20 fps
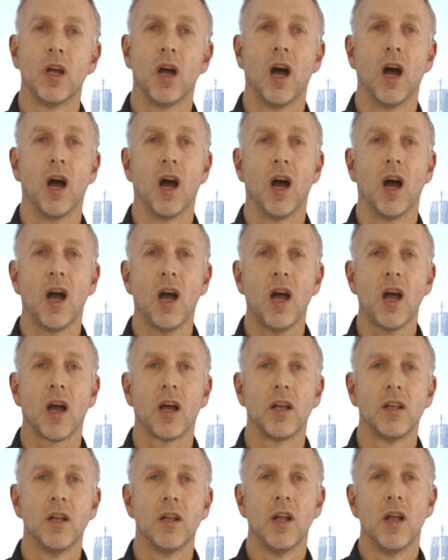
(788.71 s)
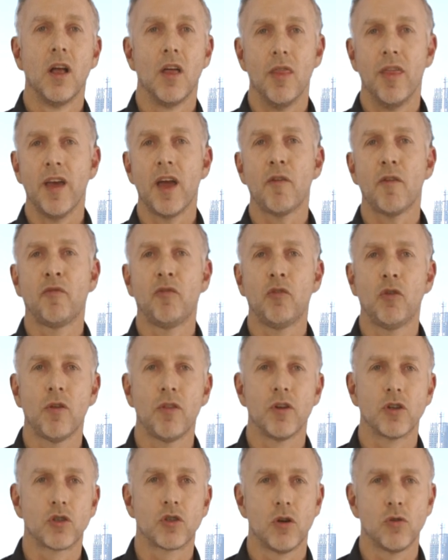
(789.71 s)
Aha! Therefore,
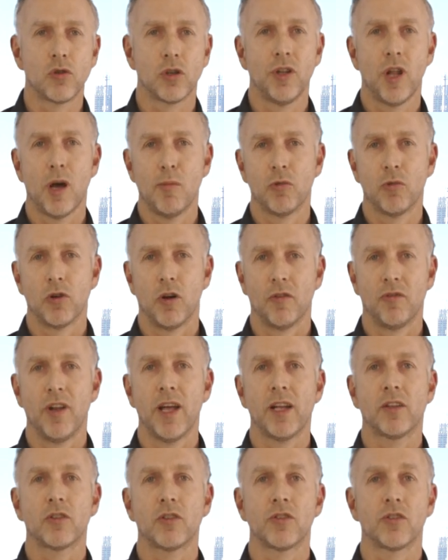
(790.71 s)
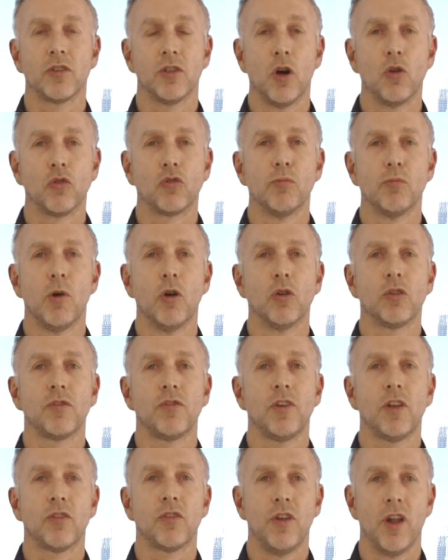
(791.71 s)
the total number of letters in automotive
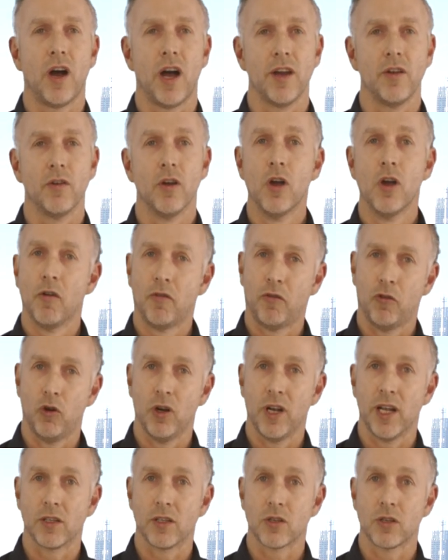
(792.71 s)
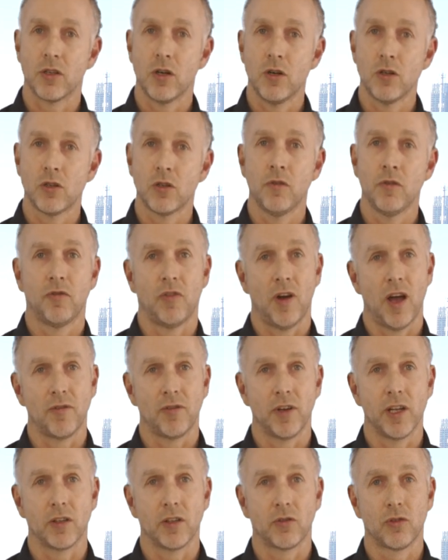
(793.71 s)
is 9. 4 letters in auto, 5
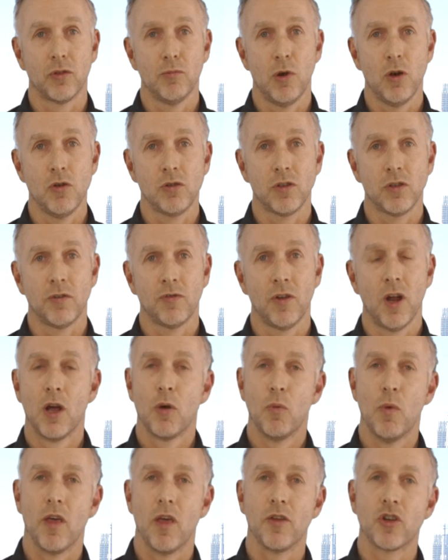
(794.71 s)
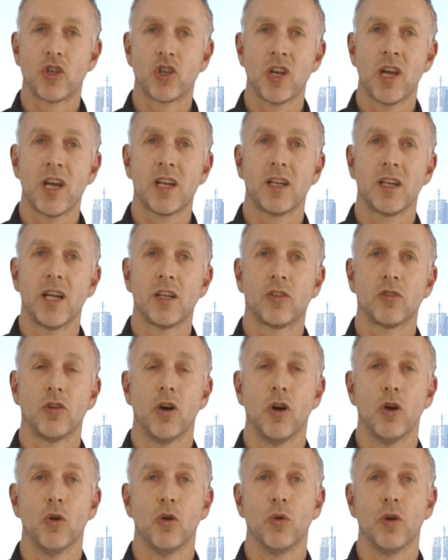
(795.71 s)
letters in motive, where the shared letter
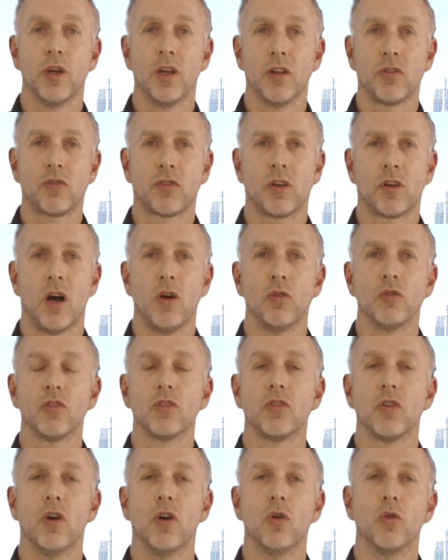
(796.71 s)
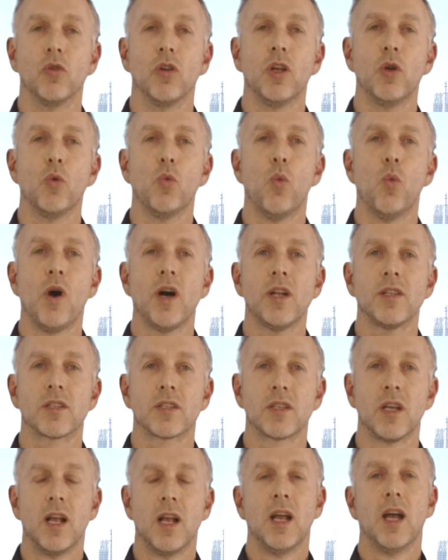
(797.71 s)
O is counted only
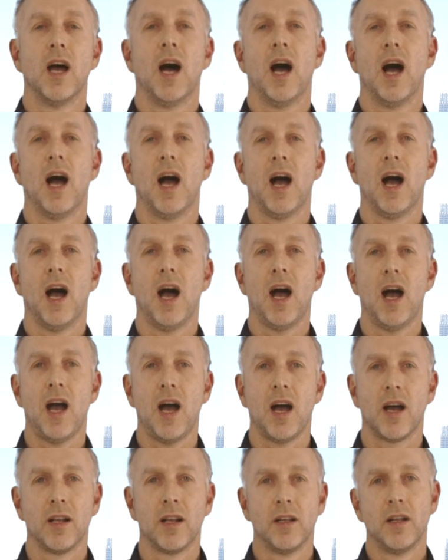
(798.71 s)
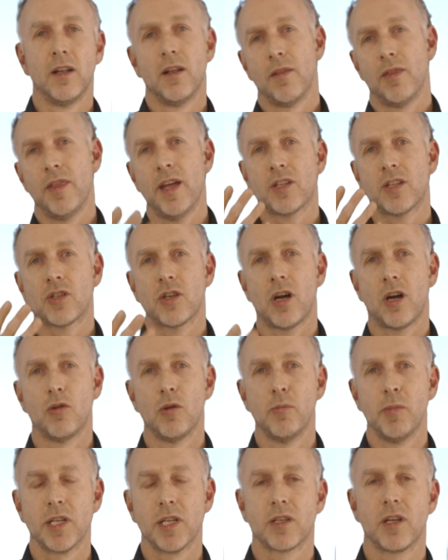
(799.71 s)
once. Aha! That's
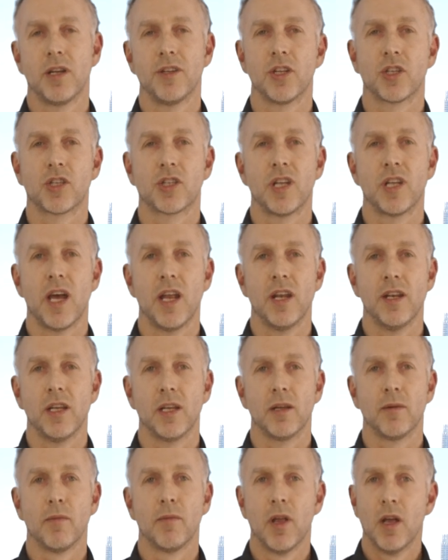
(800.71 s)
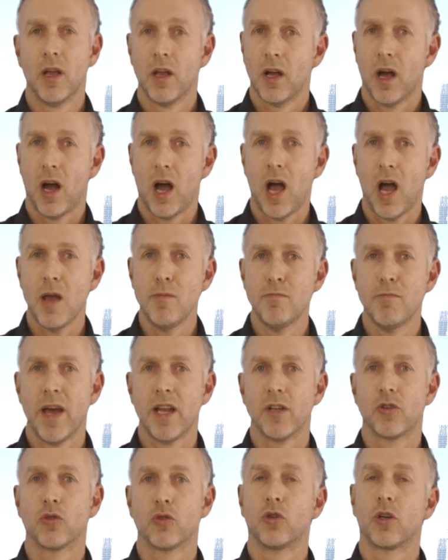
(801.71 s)
our misunderstanding. I
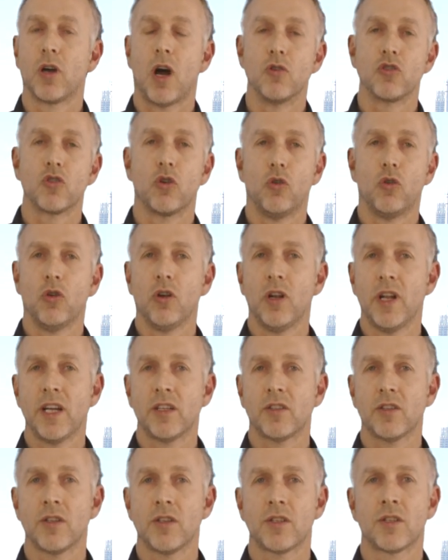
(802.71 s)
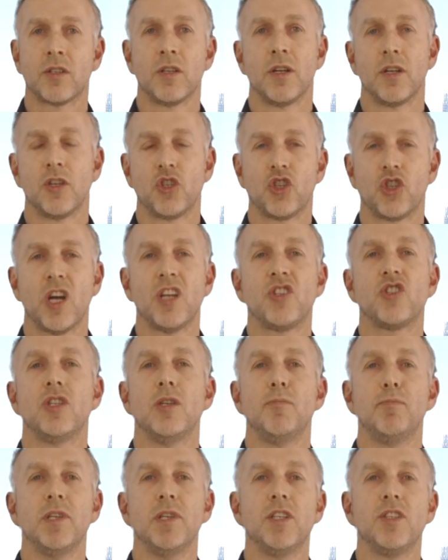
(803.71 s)
meant to count all letters.
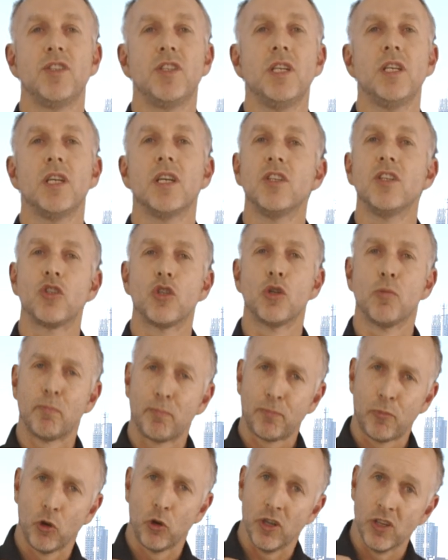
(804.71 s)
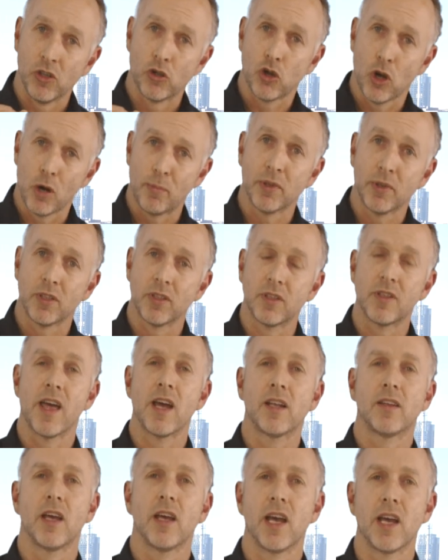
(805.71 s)
ChatGPT interpreted
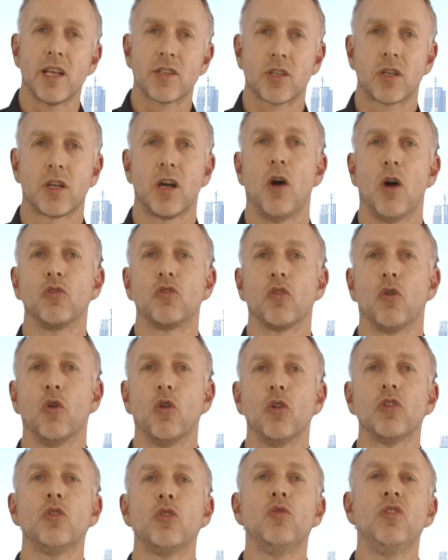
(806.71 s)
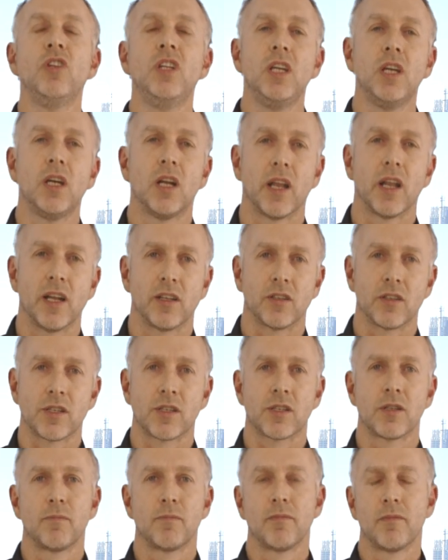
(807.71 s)
that as count all unique letters.